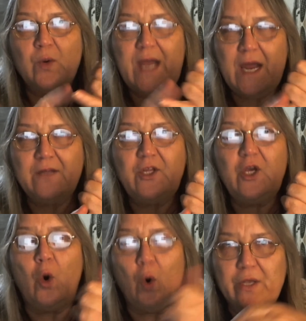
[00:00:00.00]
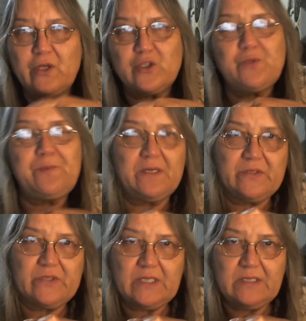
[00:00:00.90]
created the oil
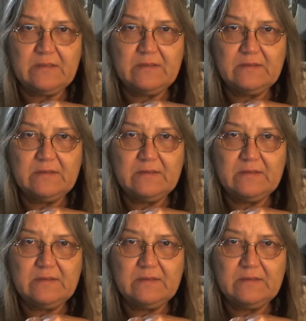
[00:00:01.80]
spills